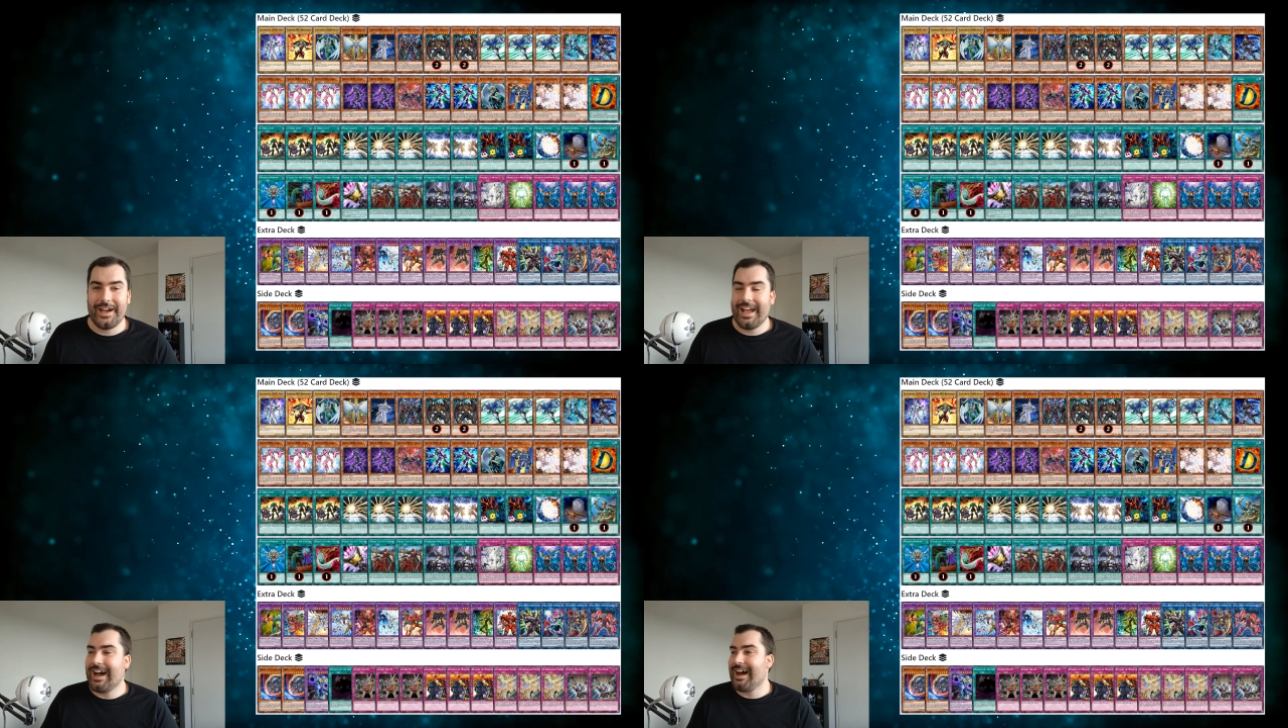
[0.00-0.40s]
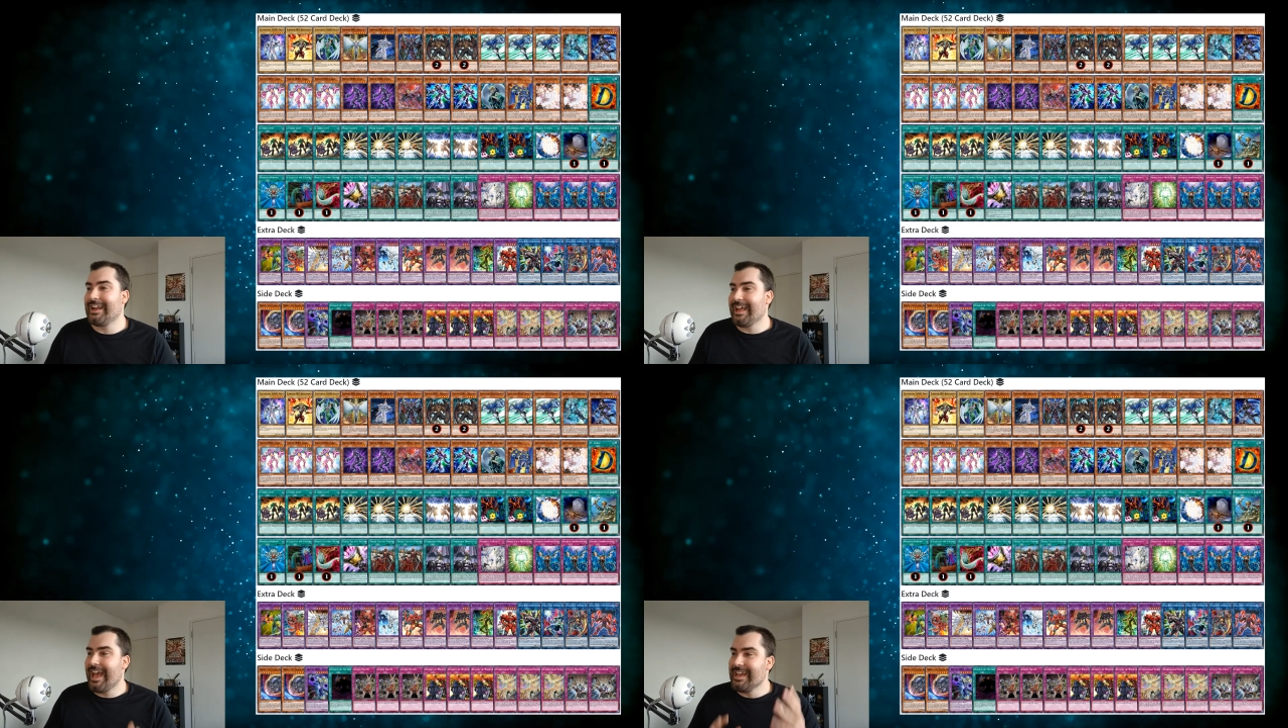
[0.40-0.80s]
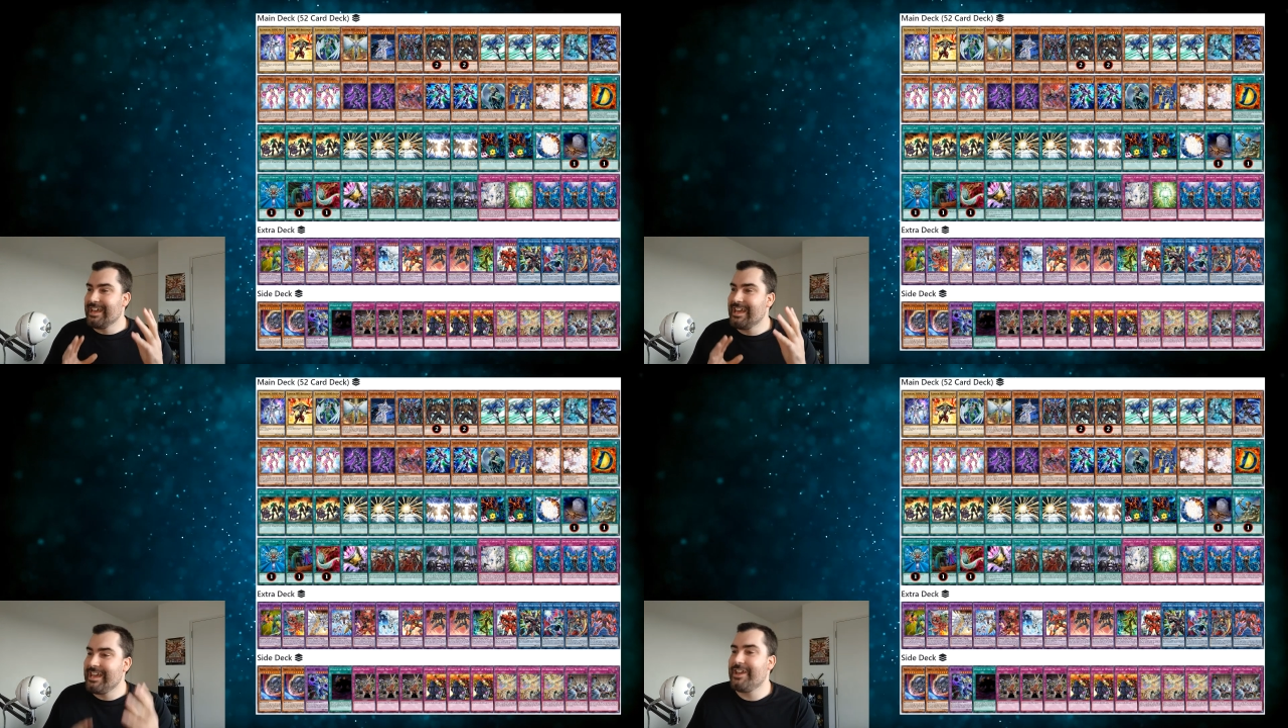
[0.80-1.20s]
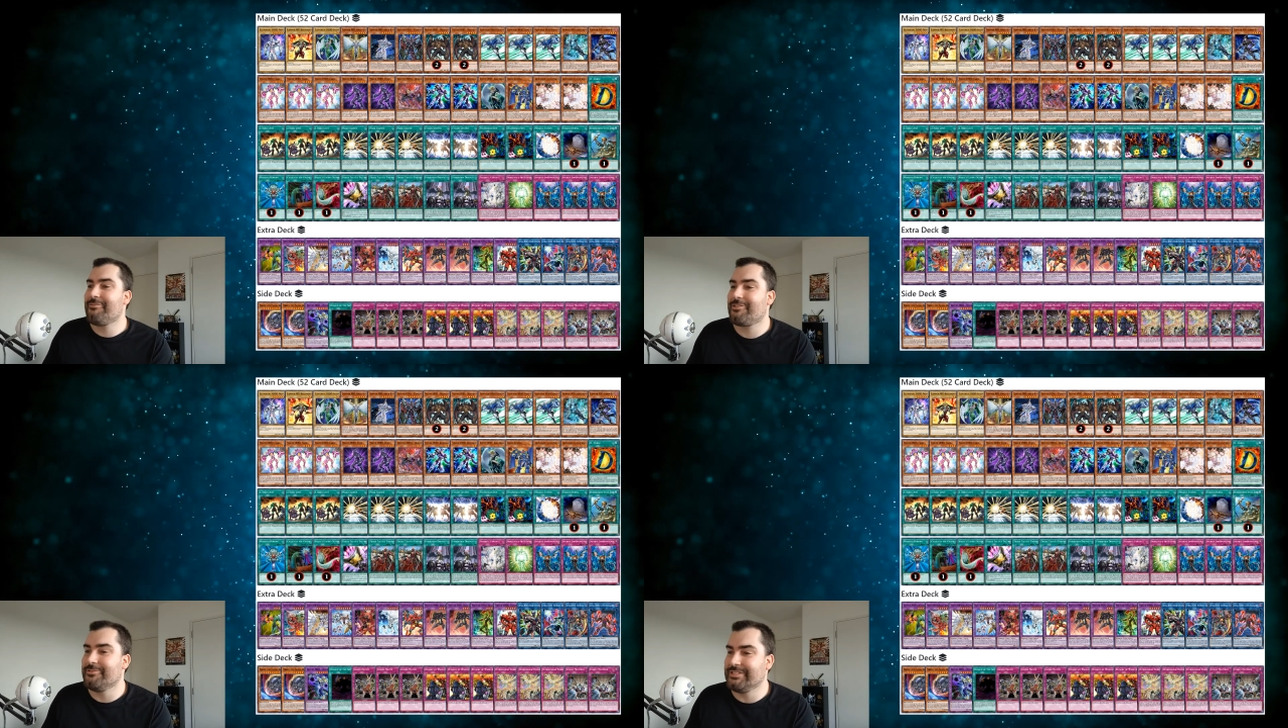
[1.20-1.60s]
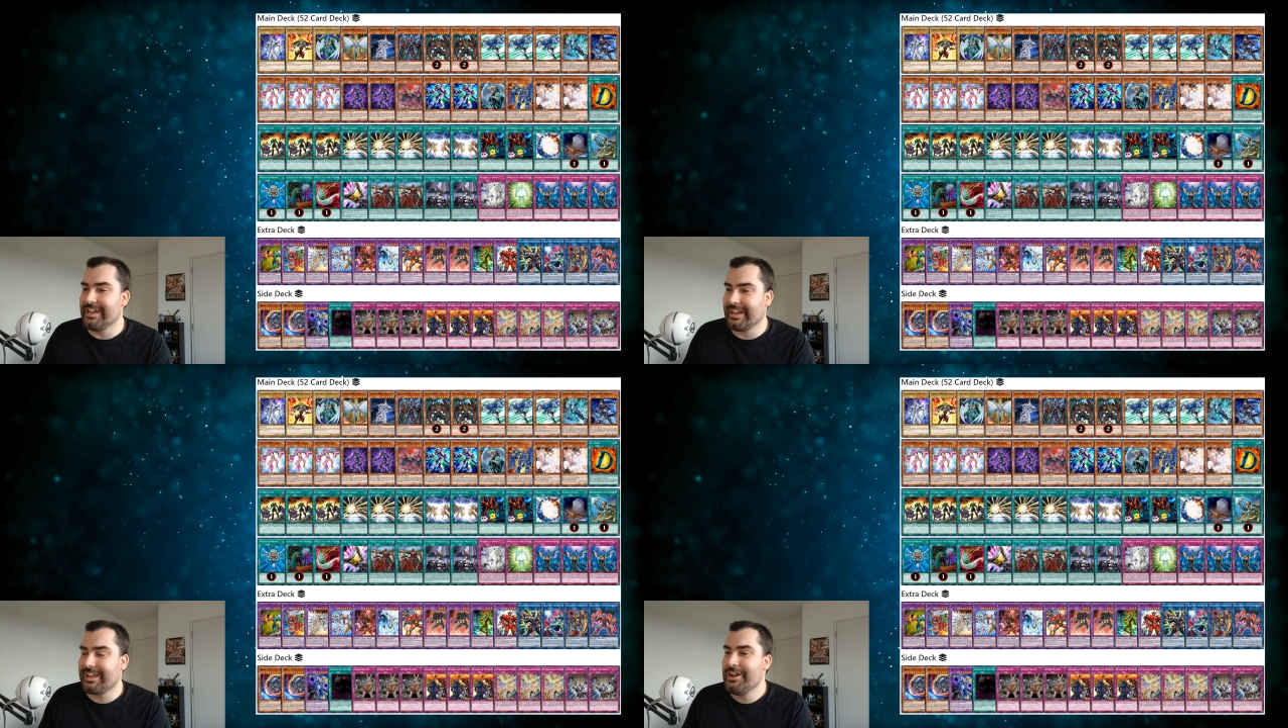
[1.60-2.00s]
to my heart, a hero
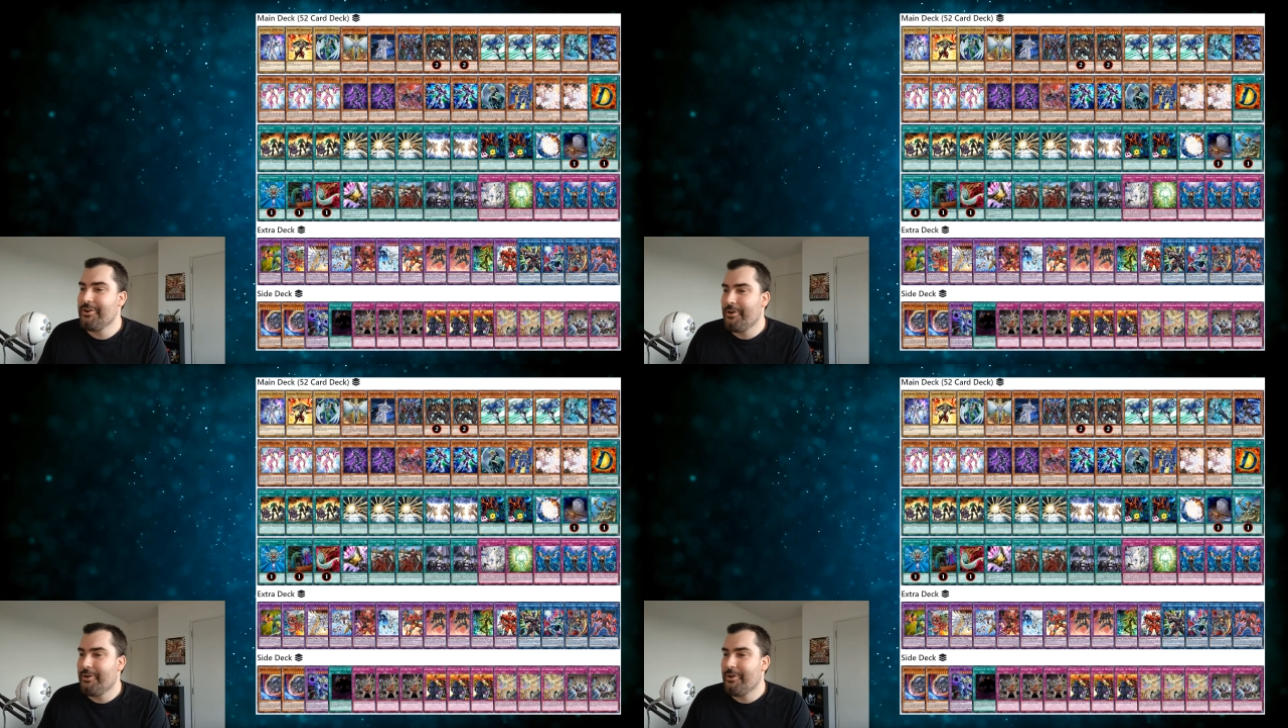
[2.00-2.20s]
deck.